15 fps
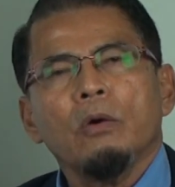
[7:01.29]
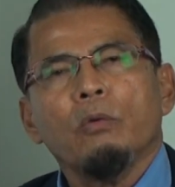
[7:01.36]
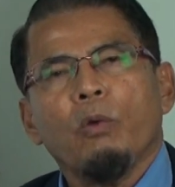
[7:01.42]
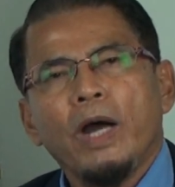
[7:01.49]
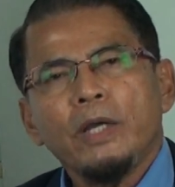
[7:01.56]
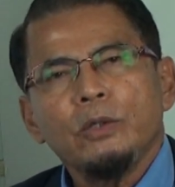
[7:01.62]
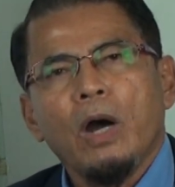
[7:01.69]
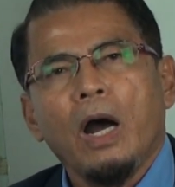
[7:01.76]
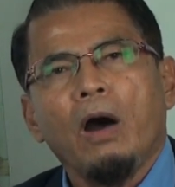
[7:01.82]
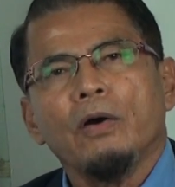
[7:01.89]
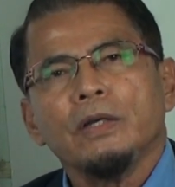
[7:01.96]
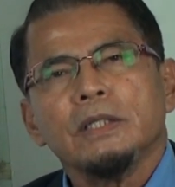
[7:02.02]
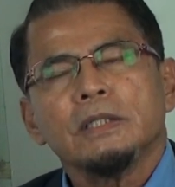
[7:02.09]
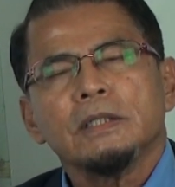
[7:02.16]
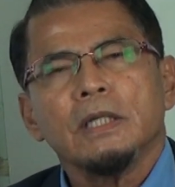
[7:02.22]
why you are
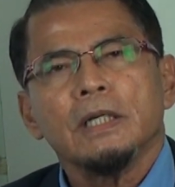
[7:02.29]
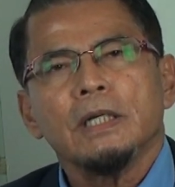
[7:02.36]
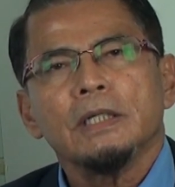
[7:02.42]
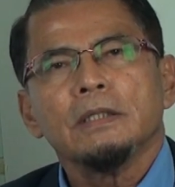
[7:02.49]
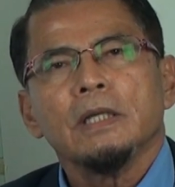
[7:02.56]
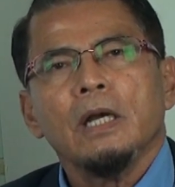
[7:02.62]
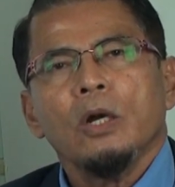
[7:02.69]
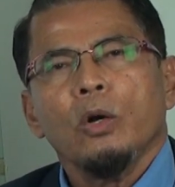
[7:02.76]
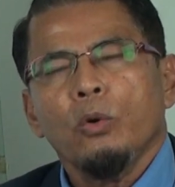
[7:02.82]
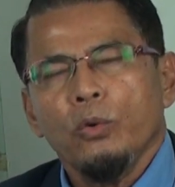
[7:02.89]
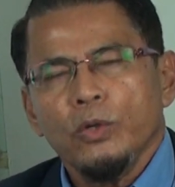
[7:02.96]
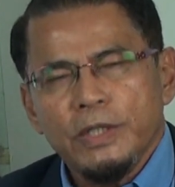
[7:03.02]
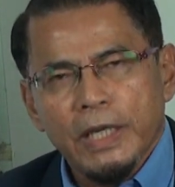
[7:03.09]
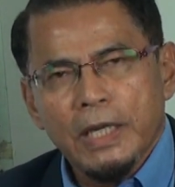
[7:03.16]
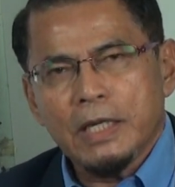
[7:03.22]
on this earth,
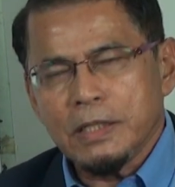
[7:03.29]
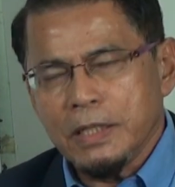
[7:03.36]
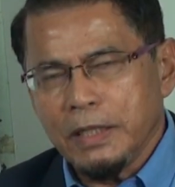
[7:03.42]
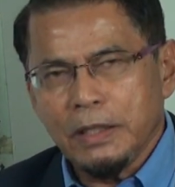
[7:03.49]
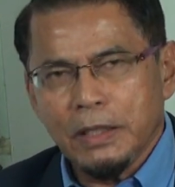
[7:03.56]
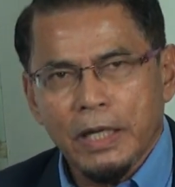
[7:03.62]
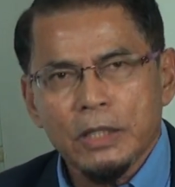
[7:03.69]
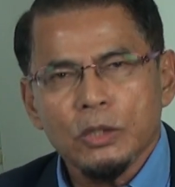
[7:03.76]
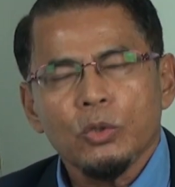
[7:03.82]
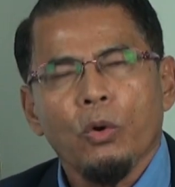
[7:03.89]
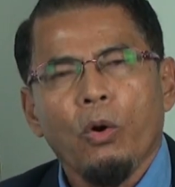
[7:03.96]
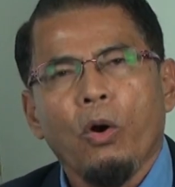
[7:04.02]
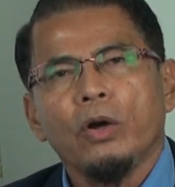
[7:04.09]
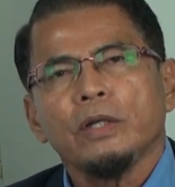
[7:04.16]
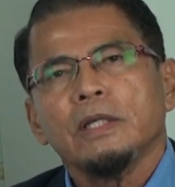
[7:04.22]
who is the creator, and
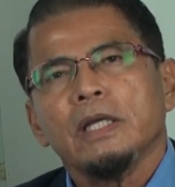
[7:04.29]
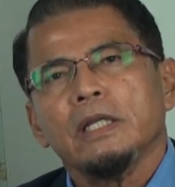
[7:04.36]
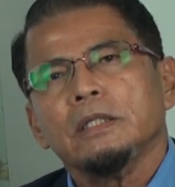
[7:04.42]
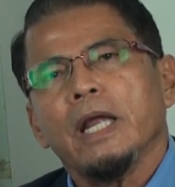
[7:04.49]
so on, in